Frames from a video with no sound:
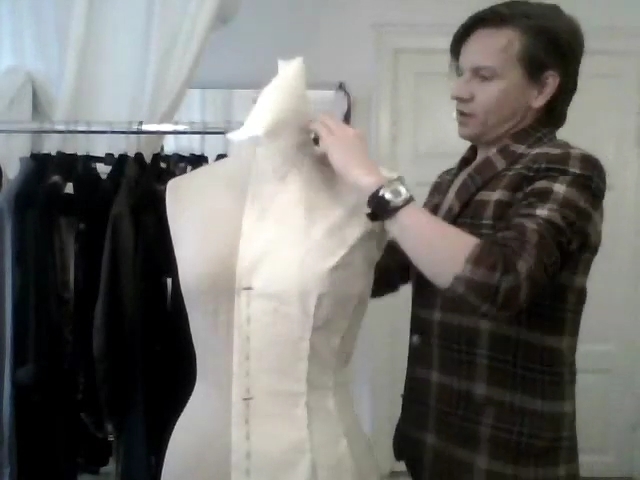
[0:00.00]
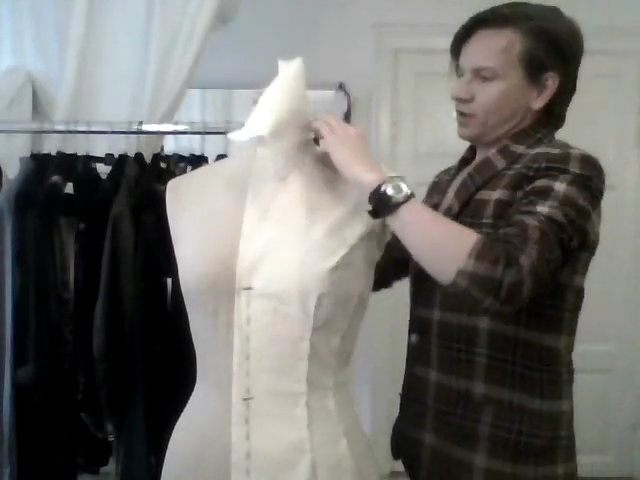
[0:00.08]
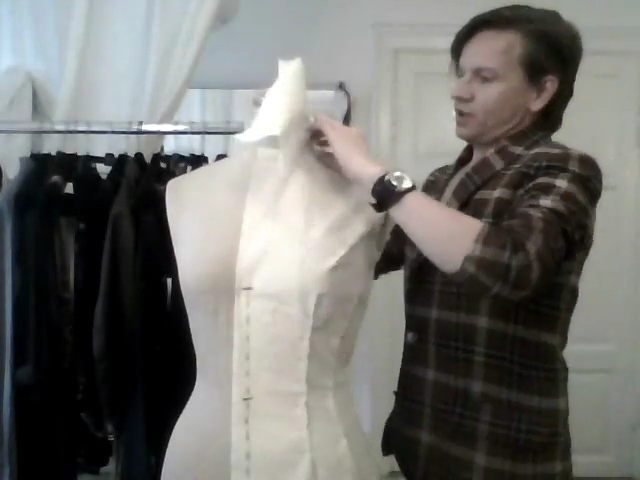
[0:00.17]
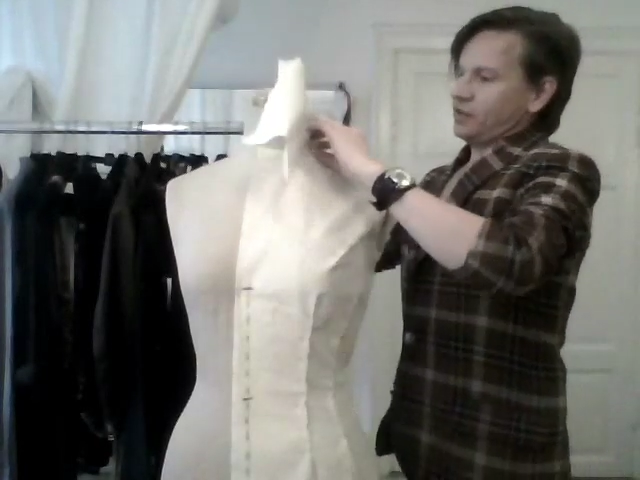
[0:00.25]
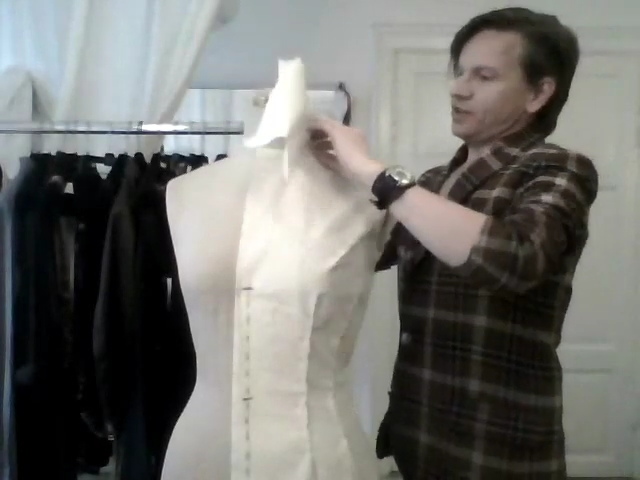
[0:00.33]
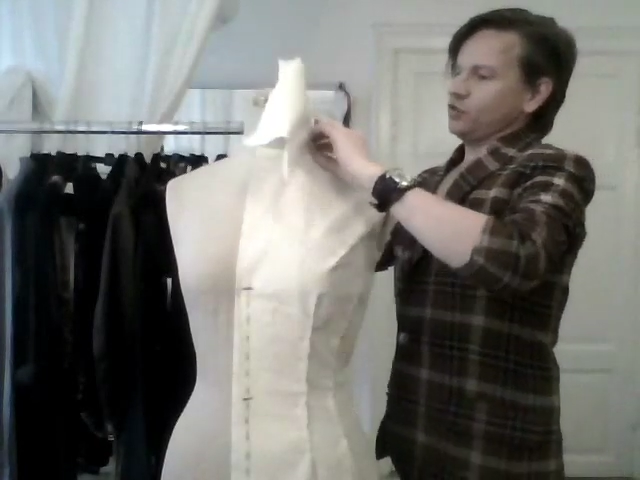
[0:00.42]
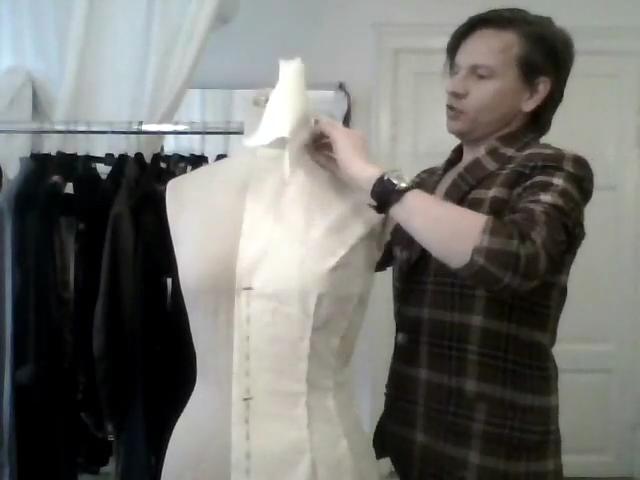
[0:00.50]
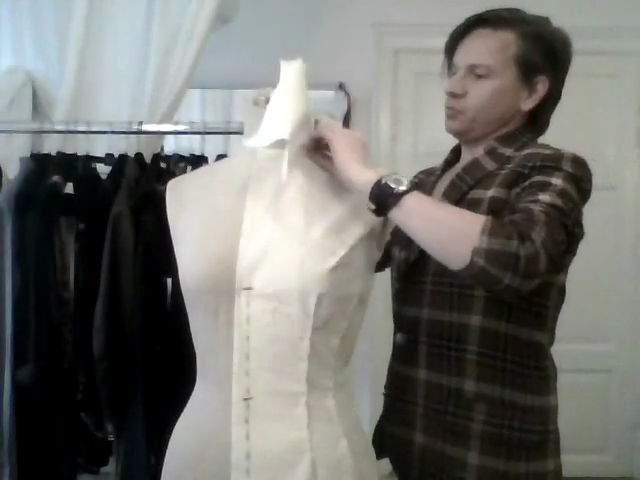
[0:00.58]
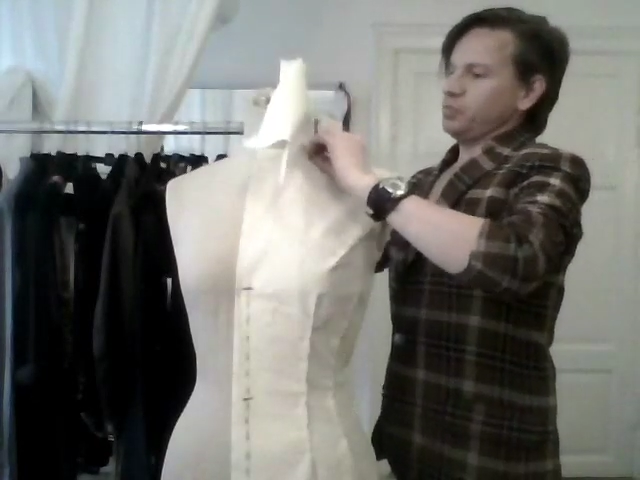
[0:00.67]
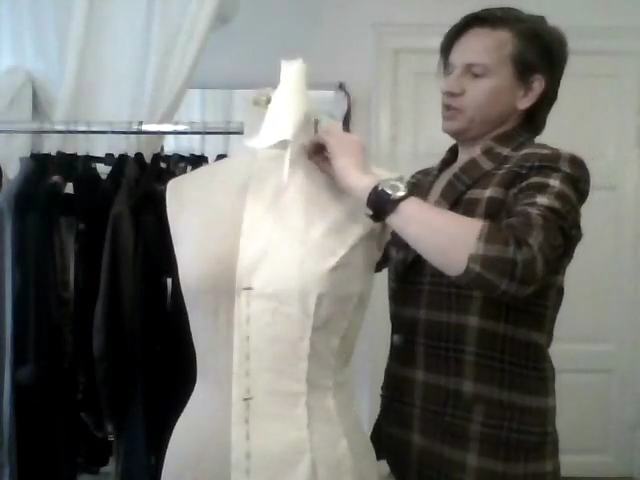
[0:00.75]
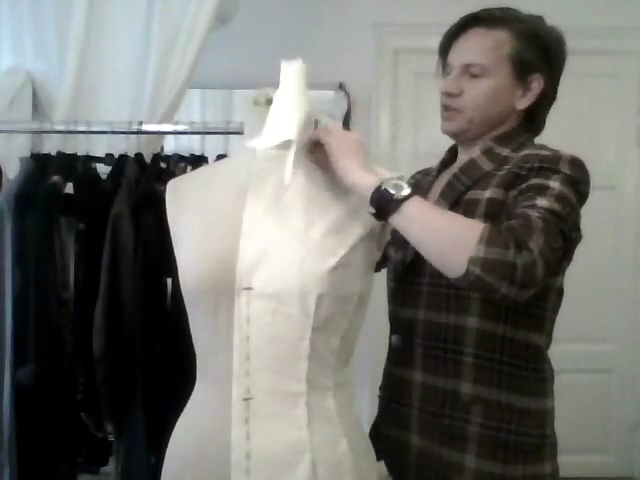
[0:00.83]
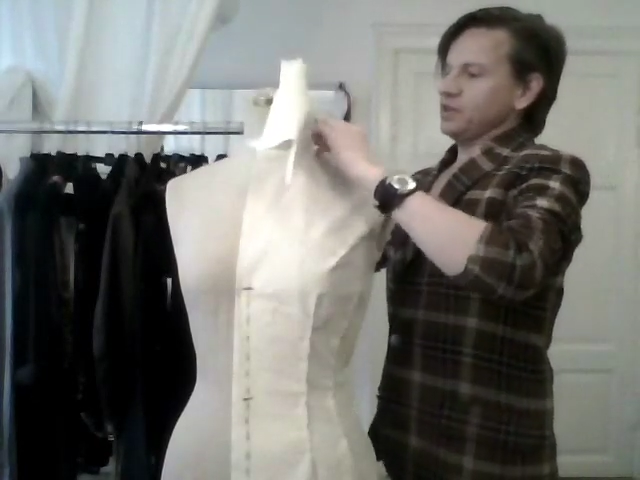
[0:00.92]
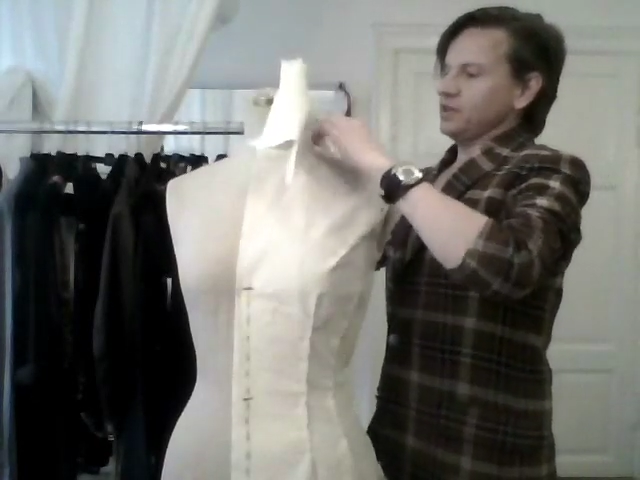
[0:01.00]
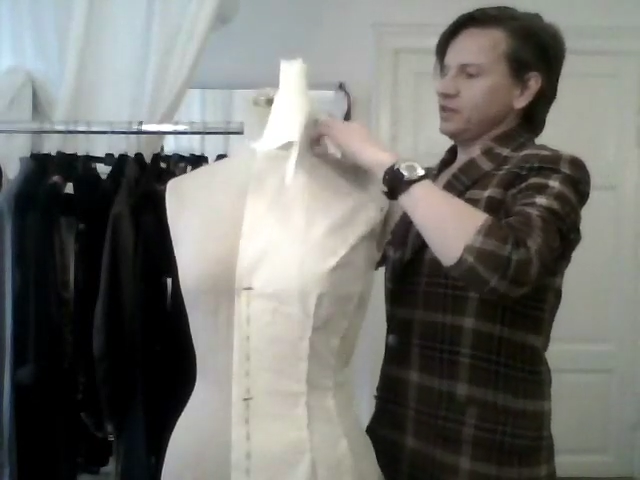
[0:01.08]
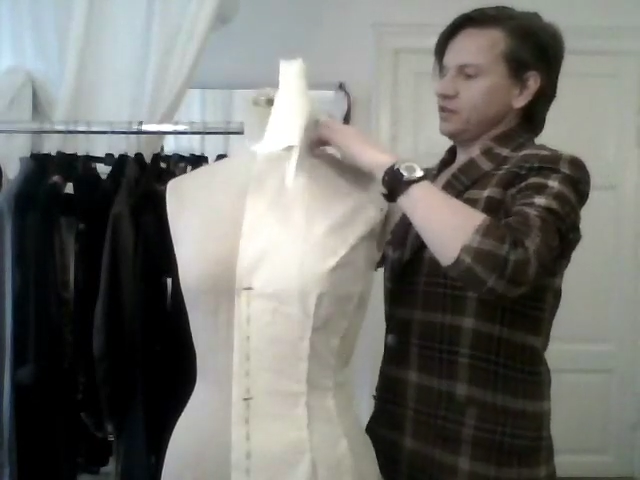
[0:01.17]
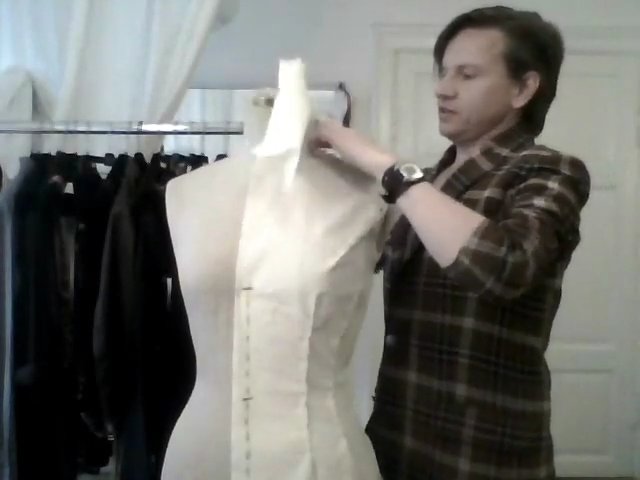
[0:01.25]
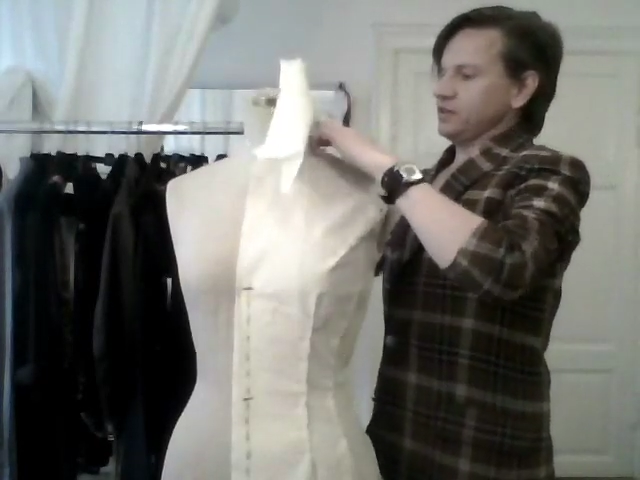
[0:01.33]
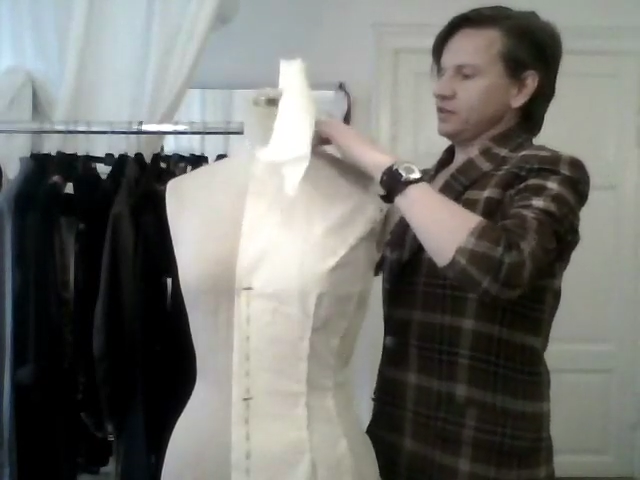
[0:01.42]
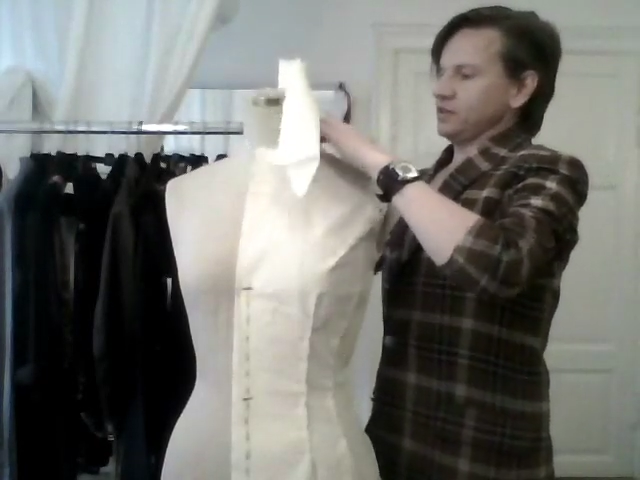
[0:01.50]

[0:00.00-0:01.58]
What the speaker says: And then you pin it